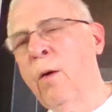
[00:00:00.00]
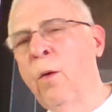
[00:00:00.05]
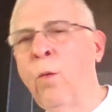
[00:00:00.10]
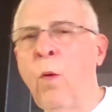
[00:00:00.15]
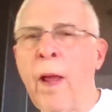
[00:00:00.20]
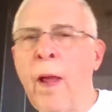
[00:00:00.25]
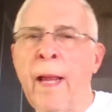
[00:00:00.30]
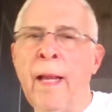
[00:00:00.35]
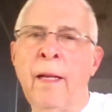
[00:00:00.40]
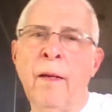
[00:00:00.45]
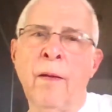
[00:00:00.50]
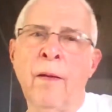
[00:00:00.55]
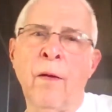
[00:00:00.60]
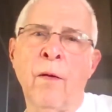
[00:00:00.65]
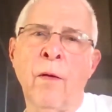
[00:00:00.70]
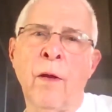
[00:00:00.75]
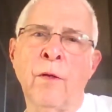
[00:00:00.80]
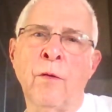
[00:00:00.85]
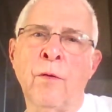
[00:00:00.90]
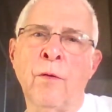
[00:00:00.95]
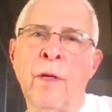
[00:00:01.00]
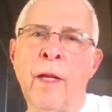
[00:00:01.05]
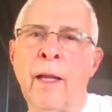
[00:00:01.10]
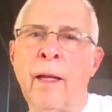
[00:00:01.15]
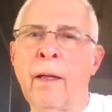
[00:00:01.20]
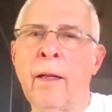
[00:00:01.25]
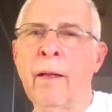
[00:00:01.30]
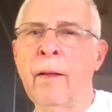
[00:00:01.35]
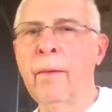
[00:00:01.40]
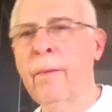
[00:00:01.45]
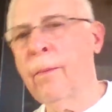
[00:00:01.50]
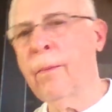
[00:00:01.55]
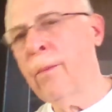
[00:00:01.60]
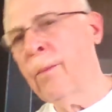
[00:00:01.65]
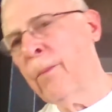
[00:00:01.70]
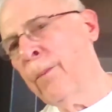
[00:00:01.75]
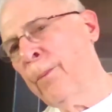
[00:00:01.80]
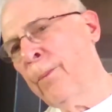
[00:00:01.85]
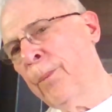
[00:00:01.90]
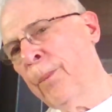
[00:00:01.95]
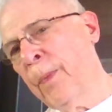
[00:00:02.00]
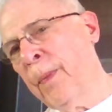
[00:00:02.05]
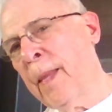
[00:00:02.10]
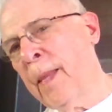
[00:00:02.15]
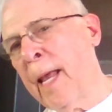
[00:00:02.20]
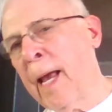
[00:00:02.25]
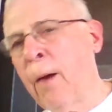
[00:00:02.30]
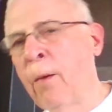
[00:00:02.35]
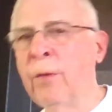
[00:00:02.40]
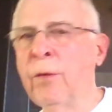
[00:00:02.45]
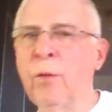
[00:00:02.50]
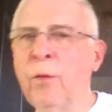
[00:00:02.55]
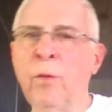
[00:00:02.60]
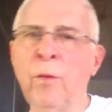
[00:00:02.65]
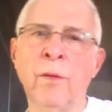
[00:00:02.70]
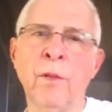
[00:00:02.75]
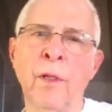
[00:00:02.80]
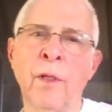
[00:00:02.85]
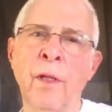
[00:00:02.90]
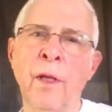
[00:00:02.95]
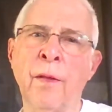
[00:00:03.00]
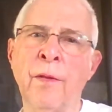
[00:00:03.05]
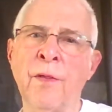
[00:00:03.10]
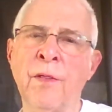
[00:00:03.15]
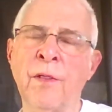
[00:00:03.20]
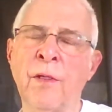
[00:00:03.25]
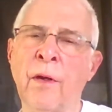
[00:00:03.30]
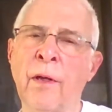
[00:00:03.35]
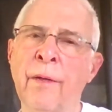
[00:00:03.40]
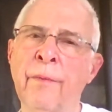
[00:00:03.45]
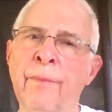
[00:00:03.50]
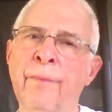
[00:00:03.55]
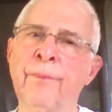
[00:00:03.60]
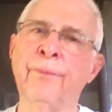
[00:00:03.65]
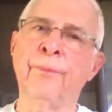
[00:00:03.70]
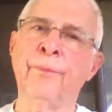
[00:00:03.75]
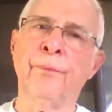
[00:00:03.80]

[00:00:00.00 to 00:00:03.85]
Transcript: weight on your neck. Now I'll do it to the other side.